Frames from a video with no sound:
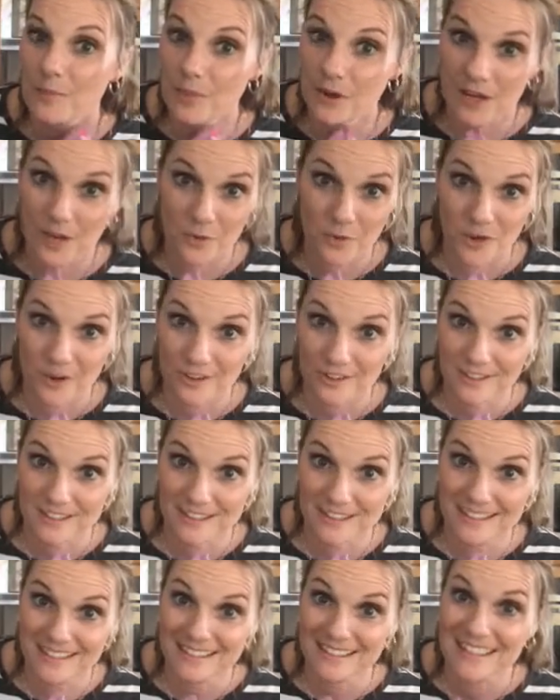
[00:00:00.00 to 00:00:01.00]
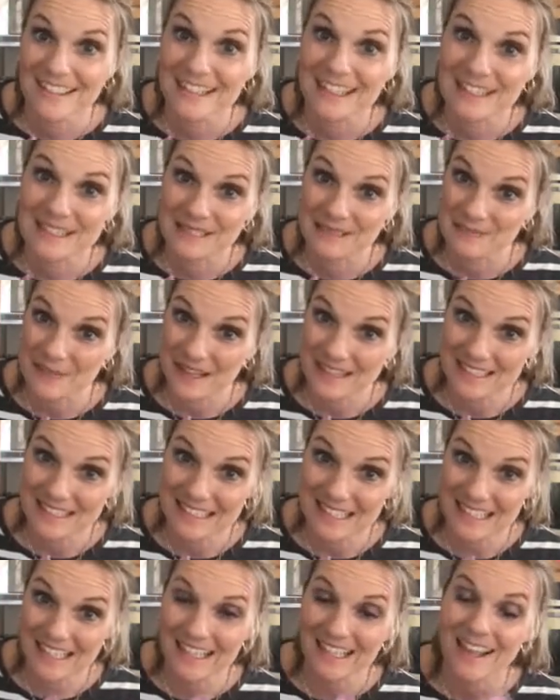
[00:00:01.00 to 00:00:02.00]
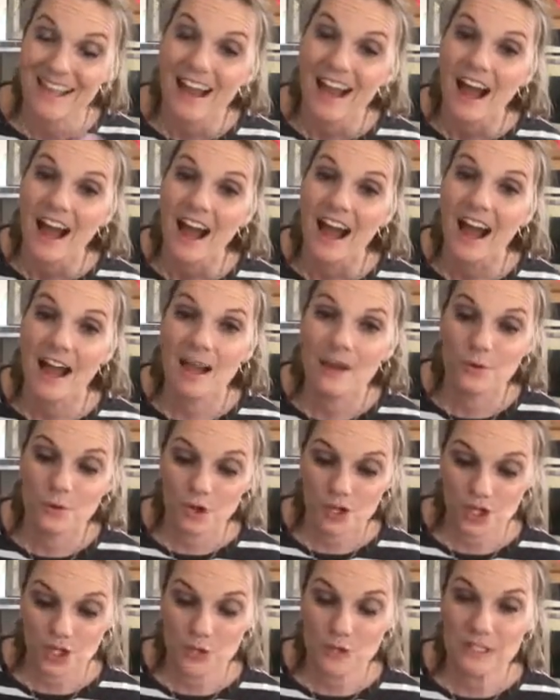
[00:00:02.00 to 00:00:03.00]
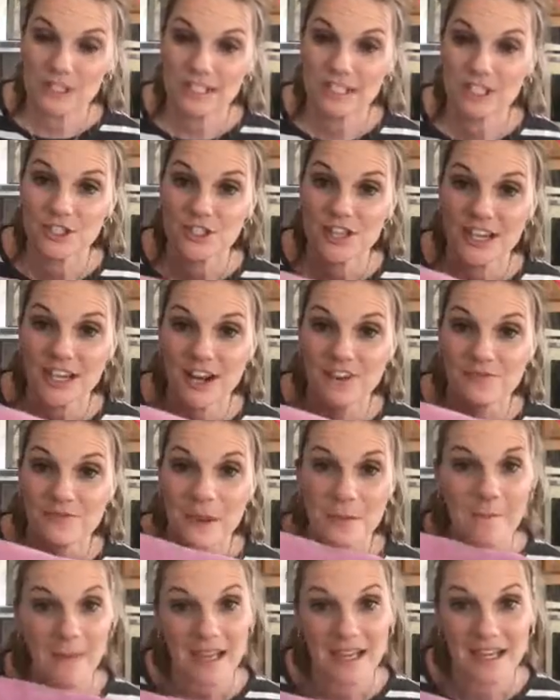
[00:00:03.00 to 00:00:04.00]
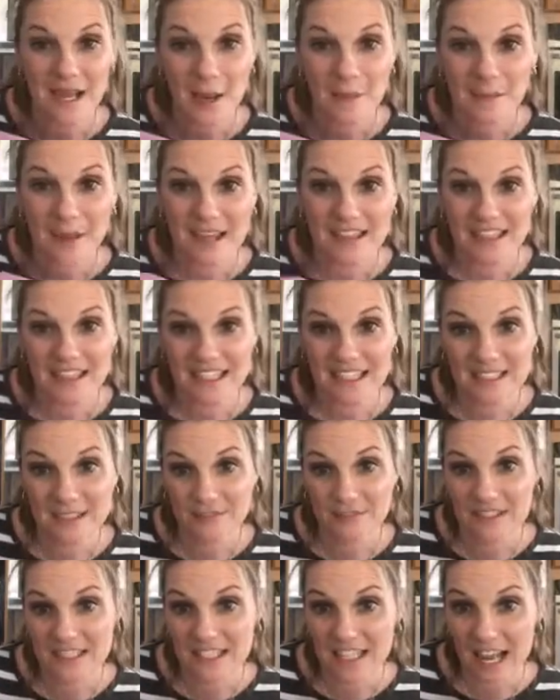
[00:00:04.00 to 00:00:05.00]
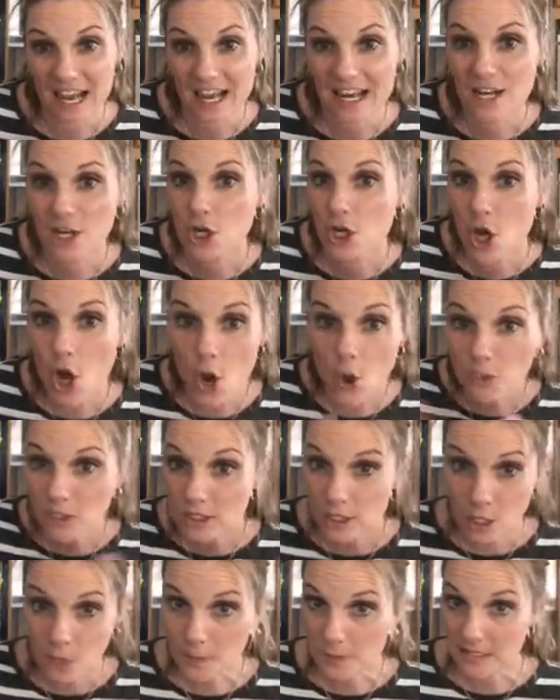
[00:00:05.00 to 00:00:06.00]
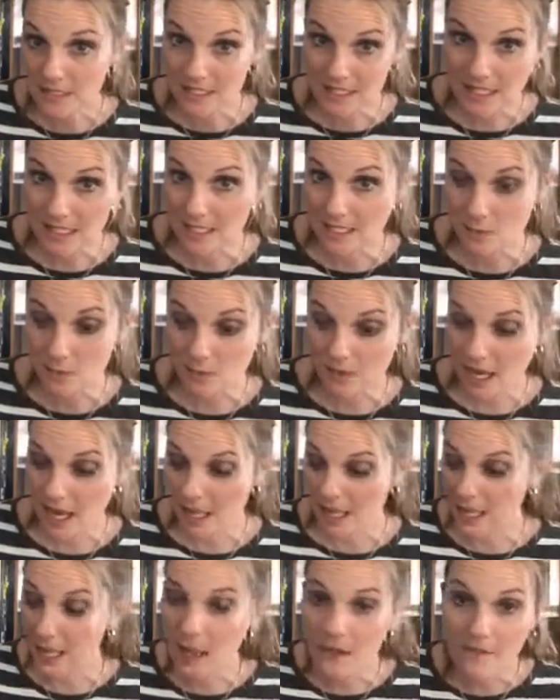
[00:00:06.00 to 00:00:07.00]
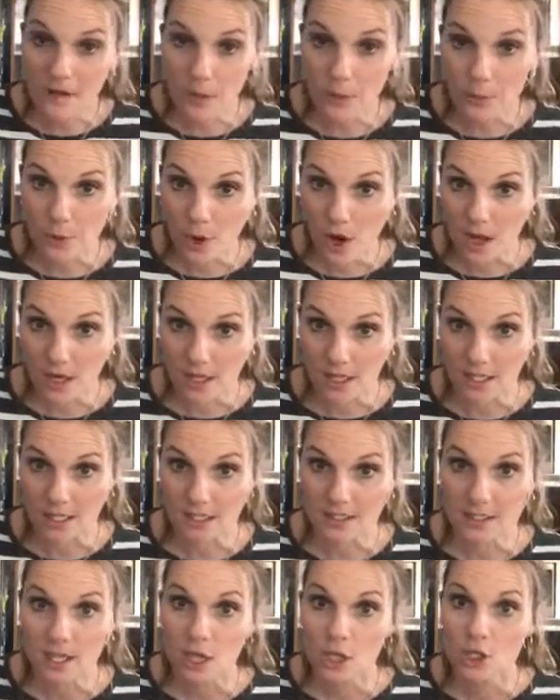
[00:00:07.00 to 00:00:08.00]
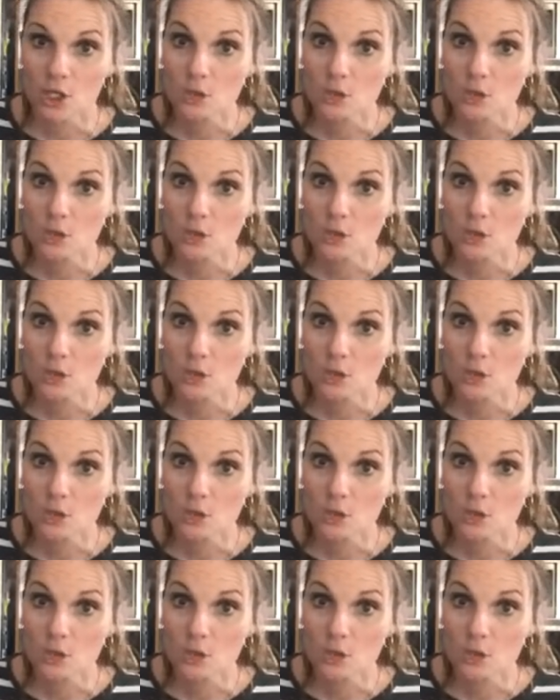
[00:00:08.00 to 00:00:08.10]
But it works. It's amazing. I will use this to take off my makeup at the end of the day. No soap is needed with any of our products.